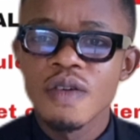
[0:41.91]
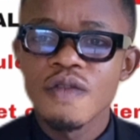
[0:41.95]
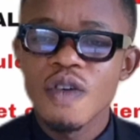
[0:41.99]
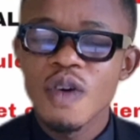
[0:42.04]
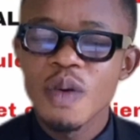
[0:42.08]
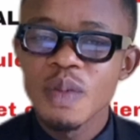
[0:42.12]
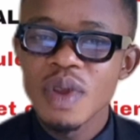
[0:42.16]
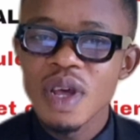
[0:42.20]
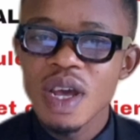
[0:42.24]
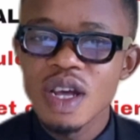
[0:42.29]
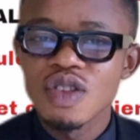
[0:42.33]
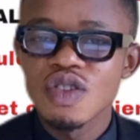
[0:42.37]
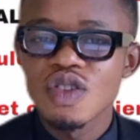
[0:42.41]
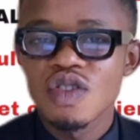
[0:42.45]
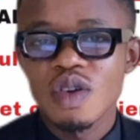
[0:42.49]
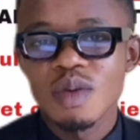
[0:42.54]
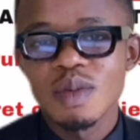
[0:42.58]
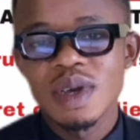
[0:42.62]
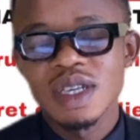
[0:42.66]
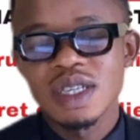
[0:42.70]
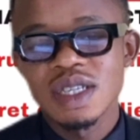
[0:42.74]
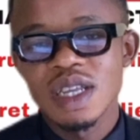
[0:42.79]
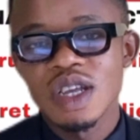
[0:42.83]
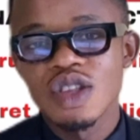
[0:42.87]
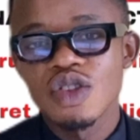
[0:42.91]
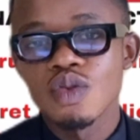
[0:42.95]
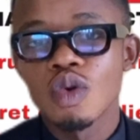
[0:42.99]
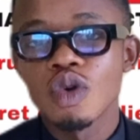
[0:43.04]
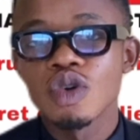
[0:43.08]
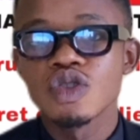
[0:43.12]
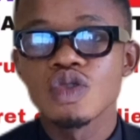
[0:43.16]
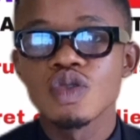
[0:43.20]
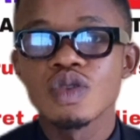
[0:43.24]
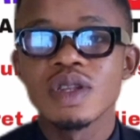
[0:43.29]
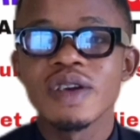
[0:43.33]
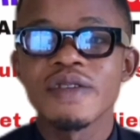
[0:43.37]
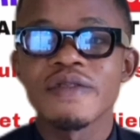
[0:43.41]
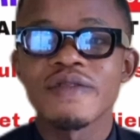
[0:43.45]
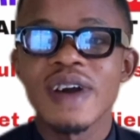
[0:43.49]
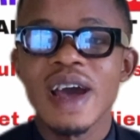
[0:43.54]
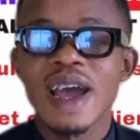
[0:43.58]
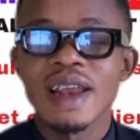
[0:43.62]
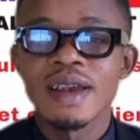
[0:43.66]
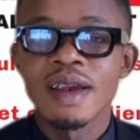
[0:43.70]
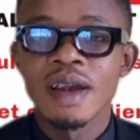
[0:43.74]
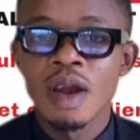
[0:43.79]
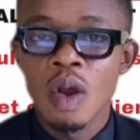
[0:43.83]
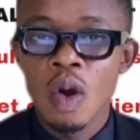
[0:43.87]
From there, to some extent, we also
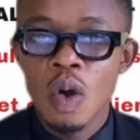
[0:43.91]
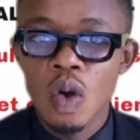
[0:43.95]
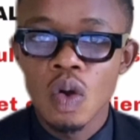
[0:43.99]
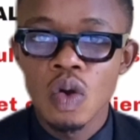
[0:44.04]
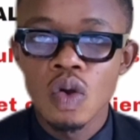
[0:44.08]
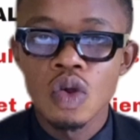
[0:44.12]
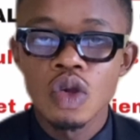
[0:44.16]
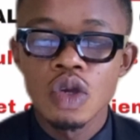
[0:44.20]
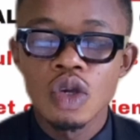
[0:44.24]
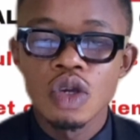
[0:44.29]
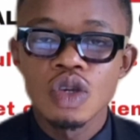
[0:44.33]
define law,